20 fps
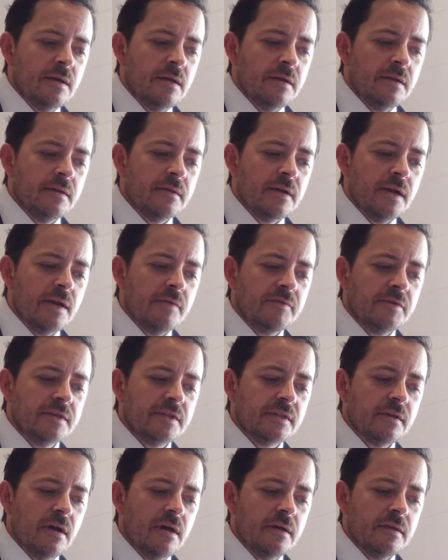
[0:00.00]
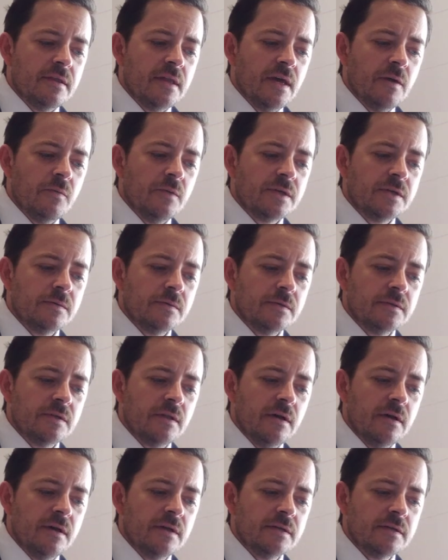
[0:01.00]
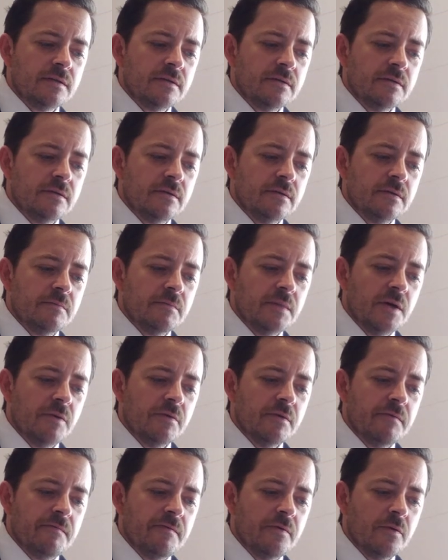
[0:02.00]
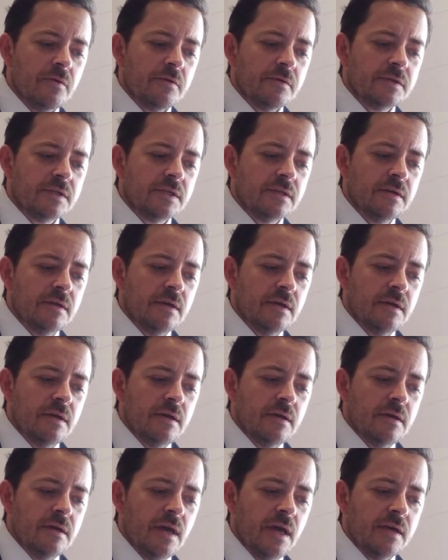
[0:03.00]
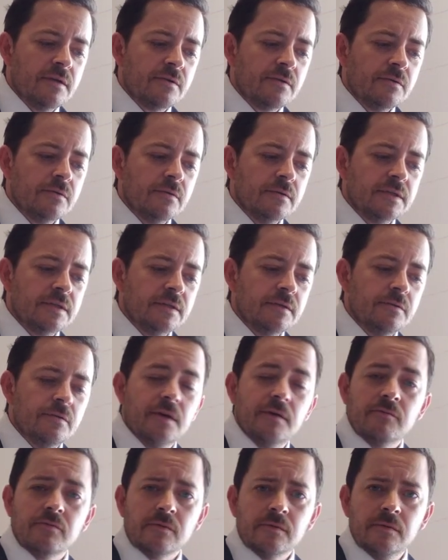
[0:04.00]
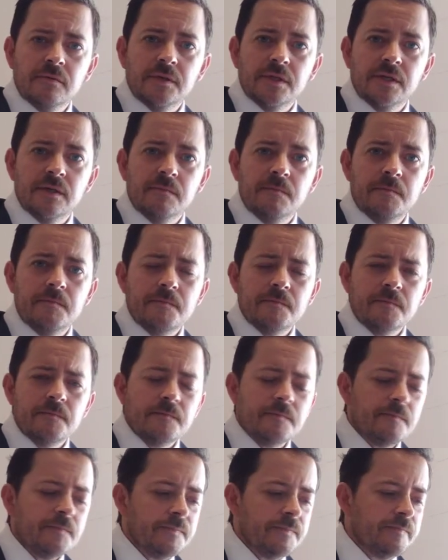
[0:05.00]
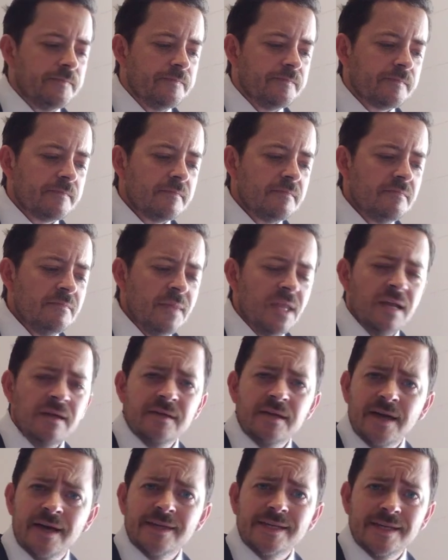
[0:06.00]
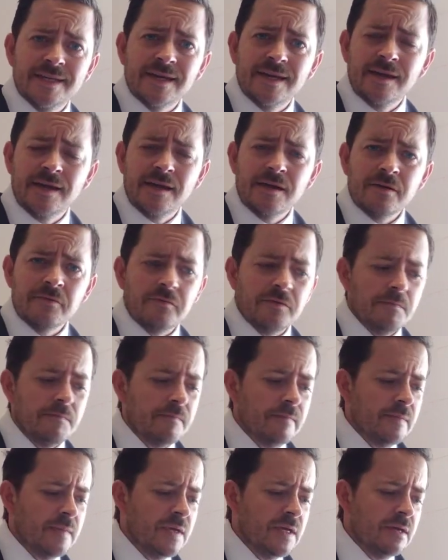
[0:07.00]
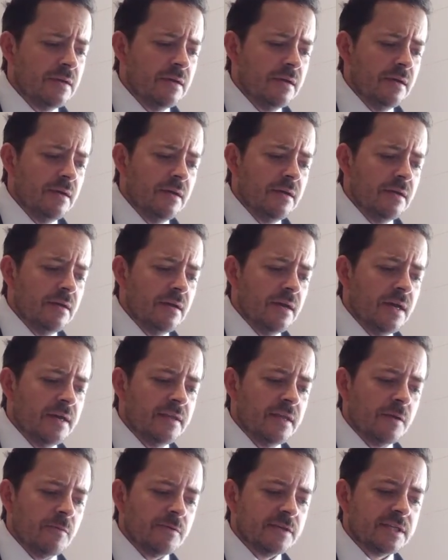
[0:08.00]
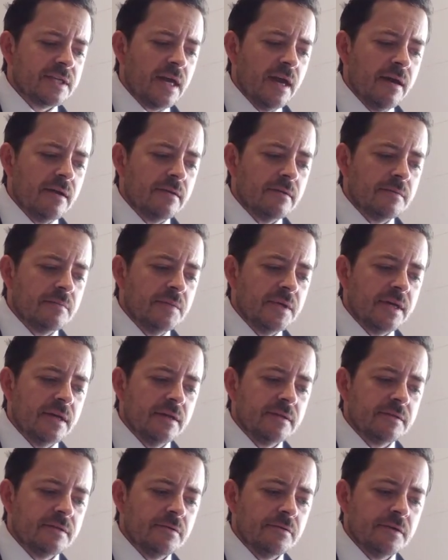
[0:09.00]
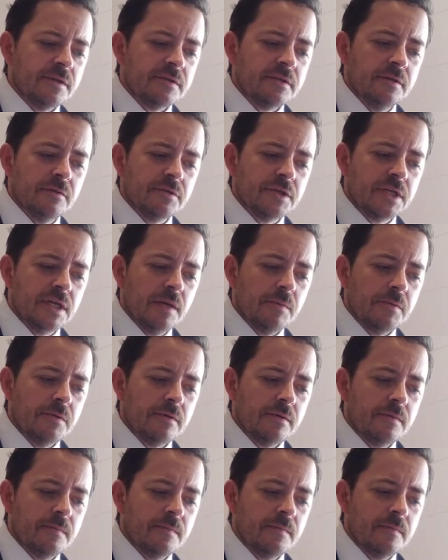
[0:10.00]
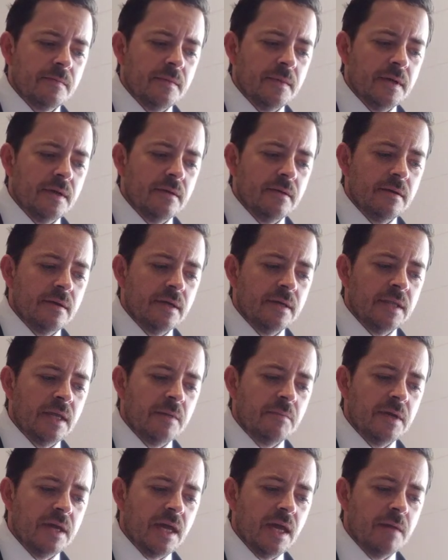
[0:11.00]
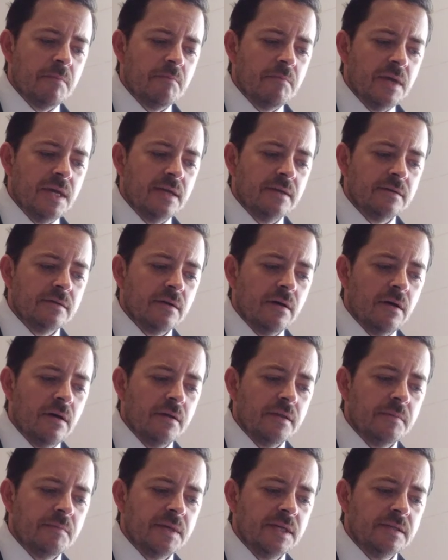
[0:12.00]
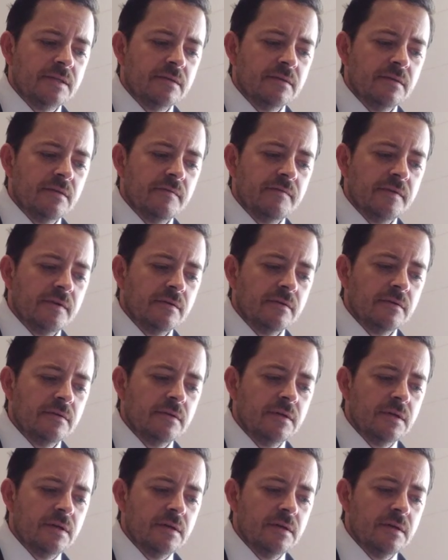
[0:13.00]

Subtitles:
Neither have you sought that which was lost, but with force and cruelty you have ruled them, not taking care of them. And they were scattered, because there is no shepherd, and they became meat to all the beasts of the field,